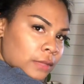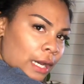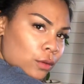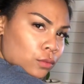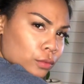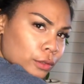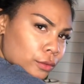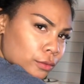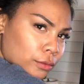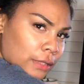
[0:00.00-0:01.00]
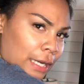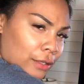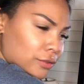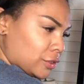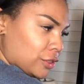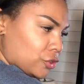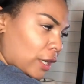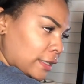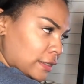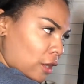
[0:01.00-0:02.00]
How rude how she
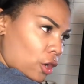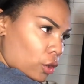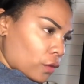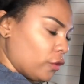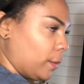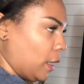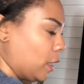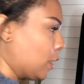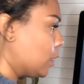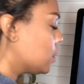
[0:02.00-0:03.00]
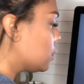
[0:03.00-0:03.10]
tried to talk over me.